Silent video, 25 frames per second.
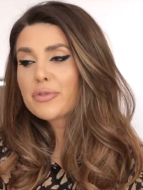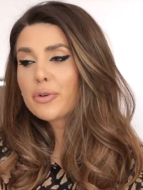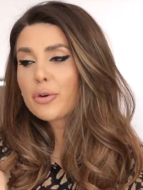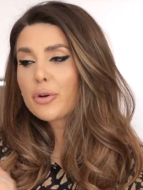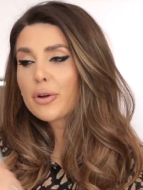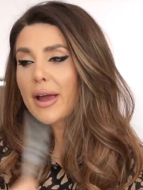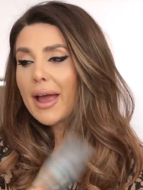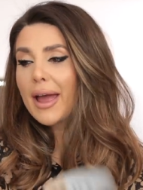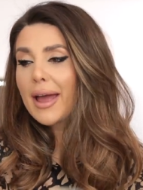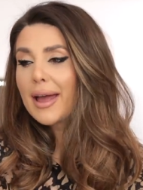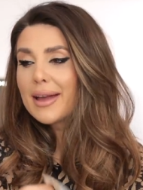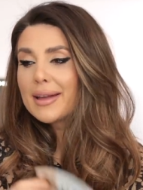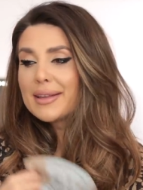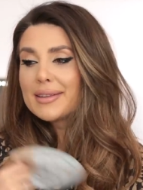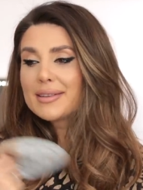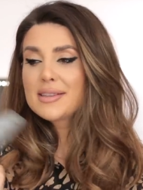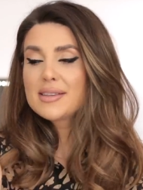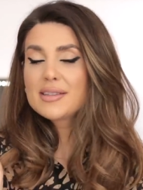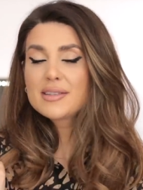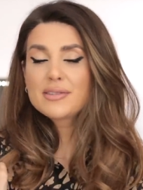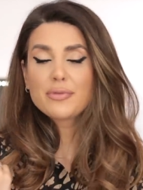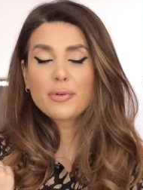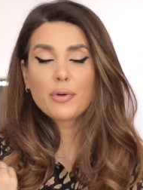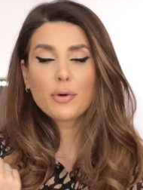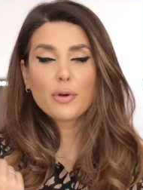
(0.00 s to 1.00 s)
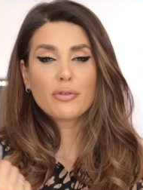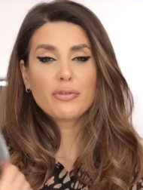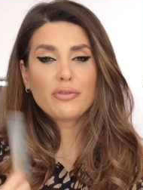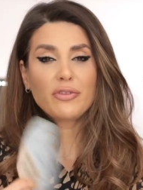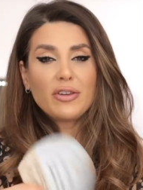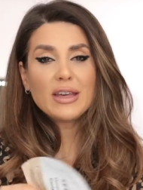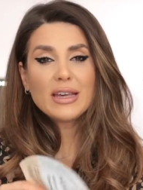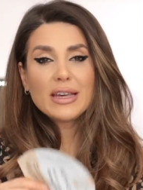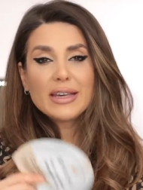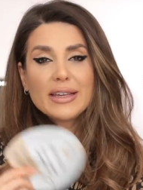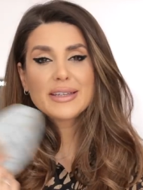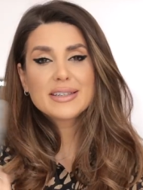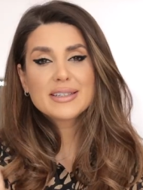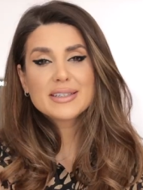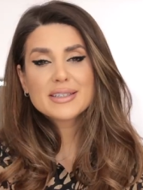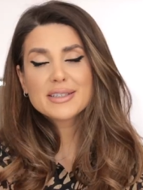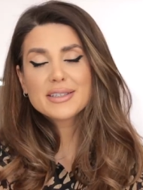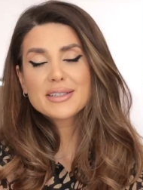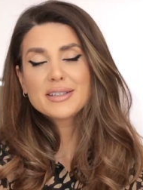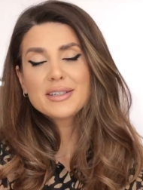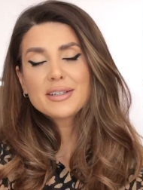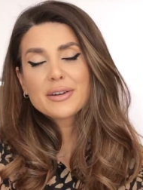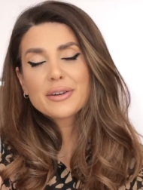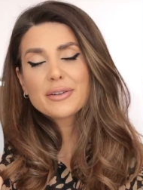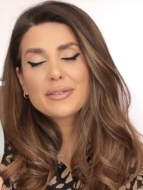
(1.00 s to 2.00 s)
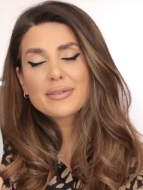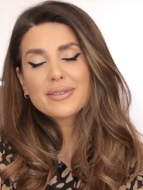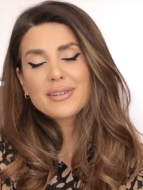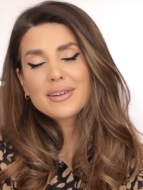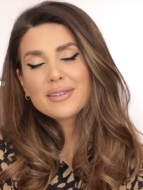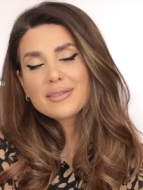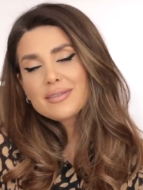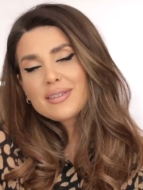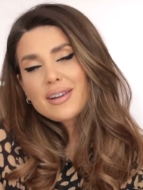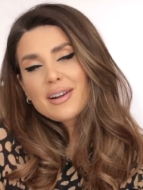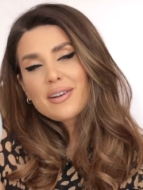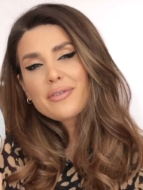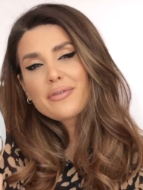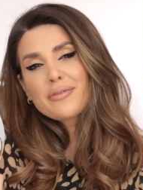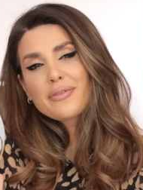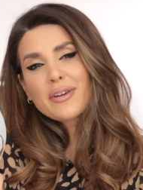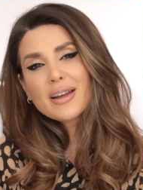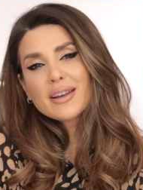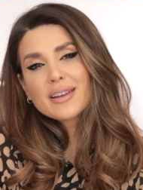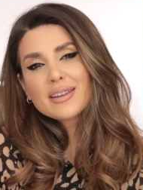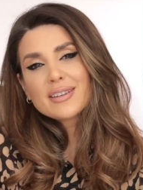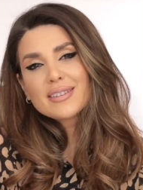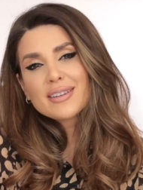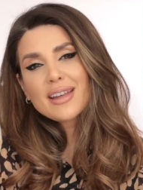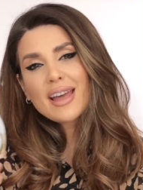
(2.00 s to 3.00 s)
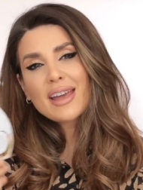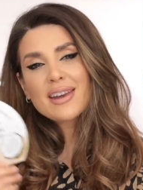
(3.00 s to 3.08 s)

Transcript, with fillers: for hands, for feet. You know, they're, they're fun.